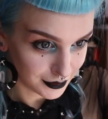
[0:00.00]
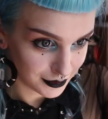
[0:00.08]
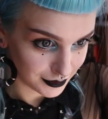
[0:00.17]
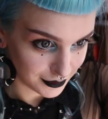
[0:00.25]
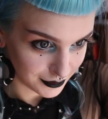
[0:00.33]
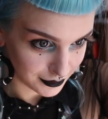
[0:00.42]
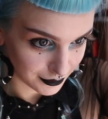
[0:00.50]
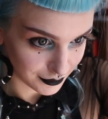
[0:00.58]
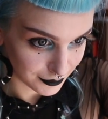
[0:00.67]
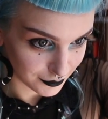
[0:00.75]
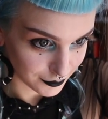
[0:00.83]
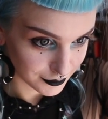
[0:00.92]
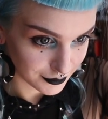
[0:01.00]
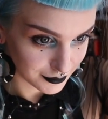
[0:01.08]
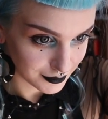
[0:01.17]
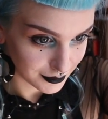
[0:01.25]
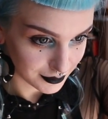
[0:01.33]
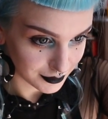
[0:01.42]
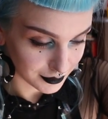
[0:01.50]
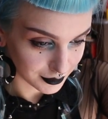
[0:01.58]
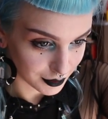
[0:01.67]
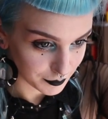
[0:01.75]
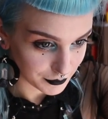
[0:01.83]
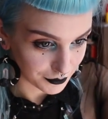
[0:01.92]
and not goes
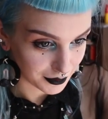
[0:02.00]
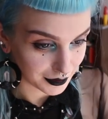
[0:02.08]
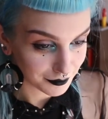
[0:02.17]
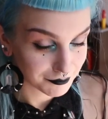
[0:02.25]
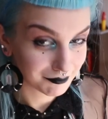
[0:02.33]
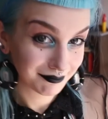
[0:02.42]
like up to there.